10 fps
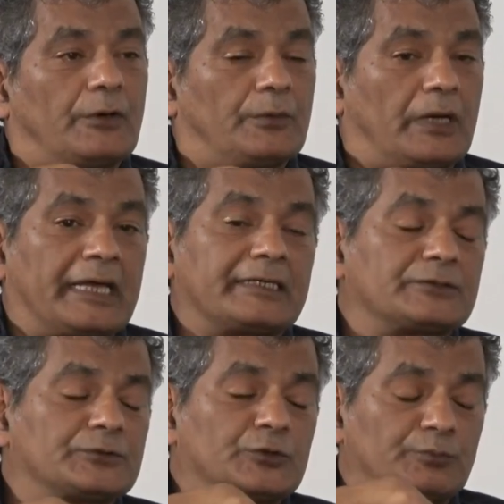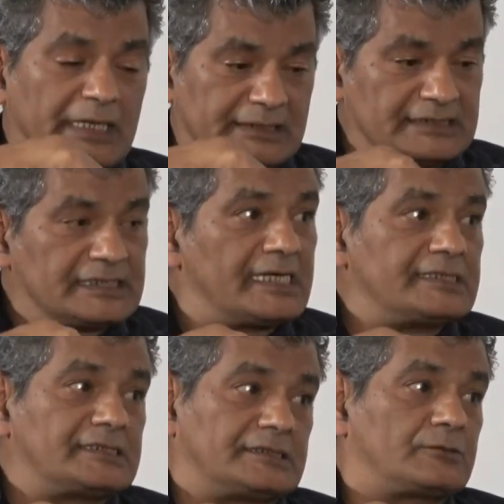I can
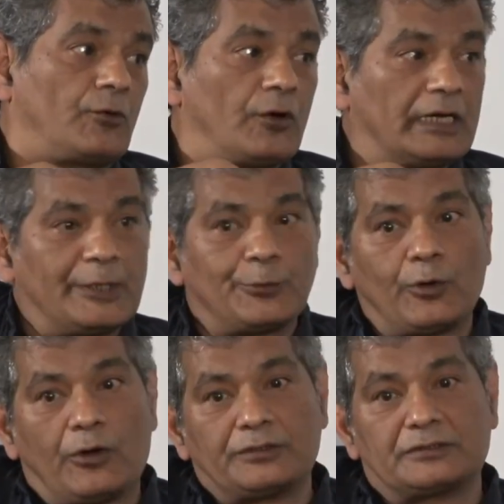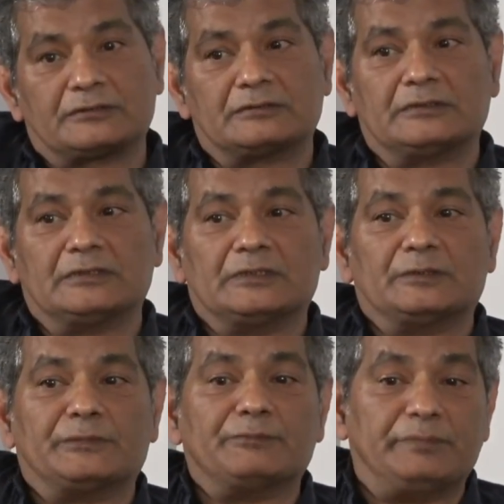romanticize it all I want,
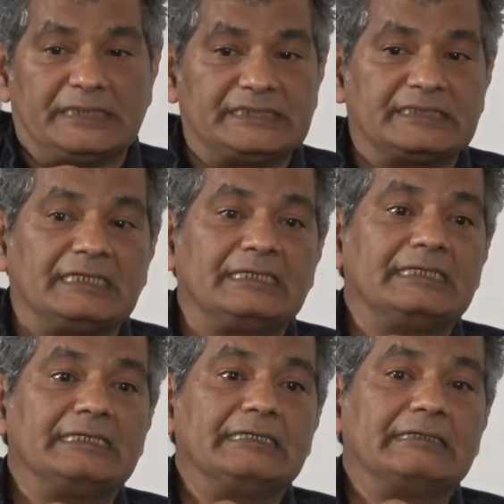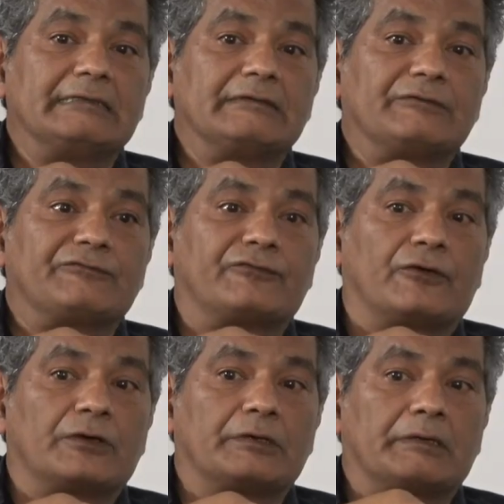but basically
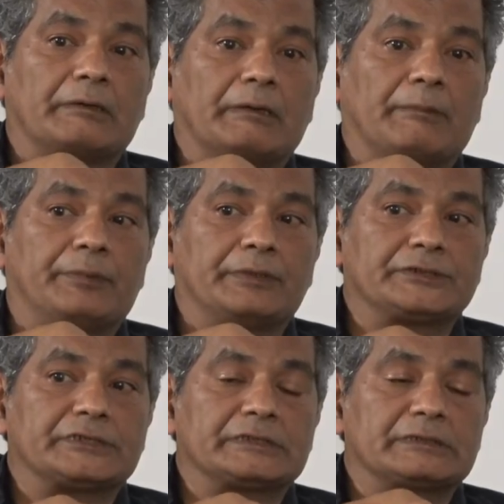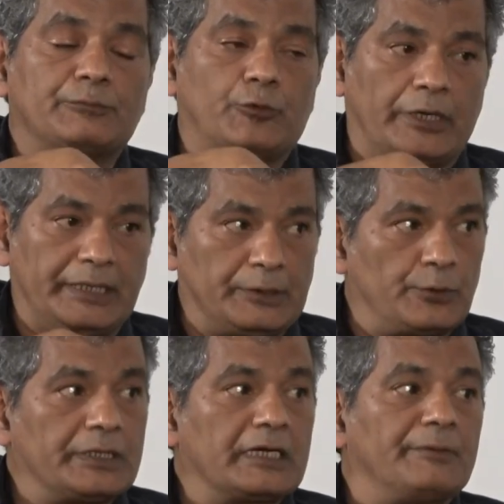for a person, a boy
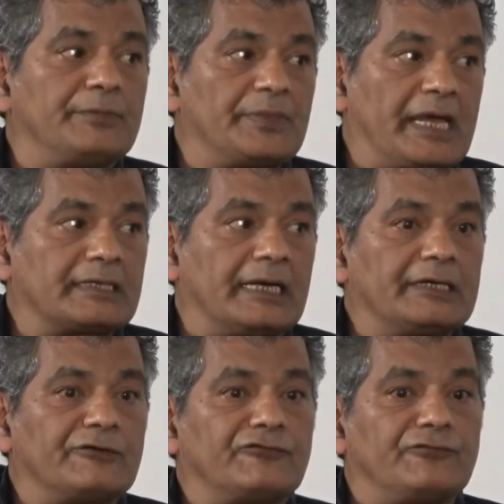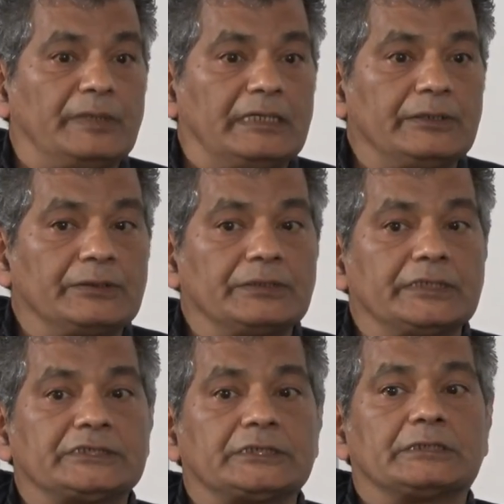growing up in that kind of milieu,
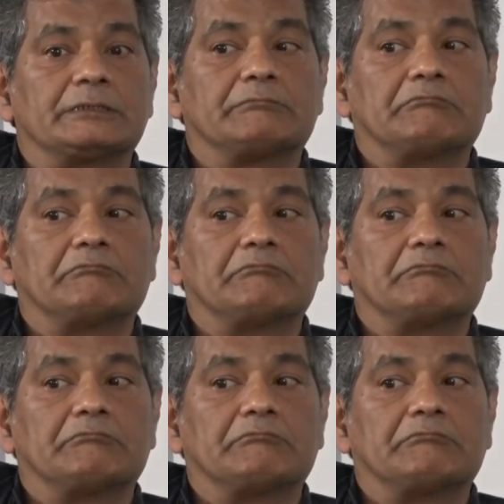it's a